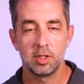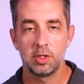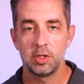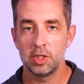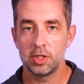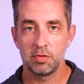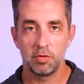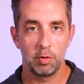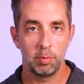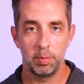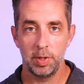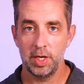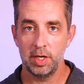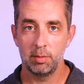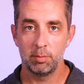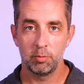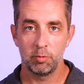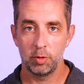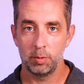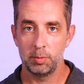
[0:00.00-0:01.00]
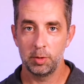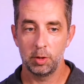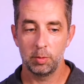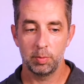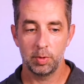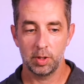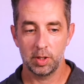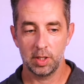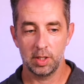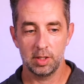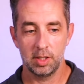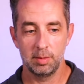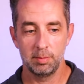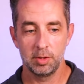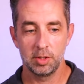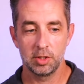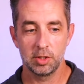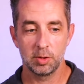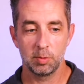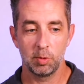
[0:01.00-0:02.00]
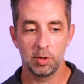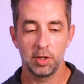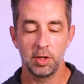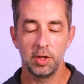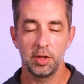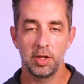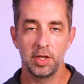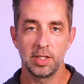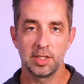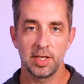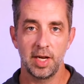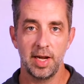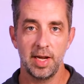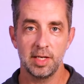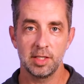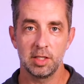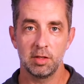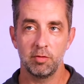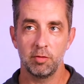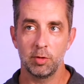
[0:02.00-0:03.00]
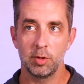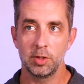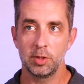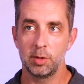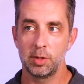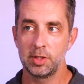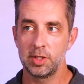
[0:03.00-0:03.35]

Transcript: just verbatim from Notebook LM. This is one of the things I asked it for. So I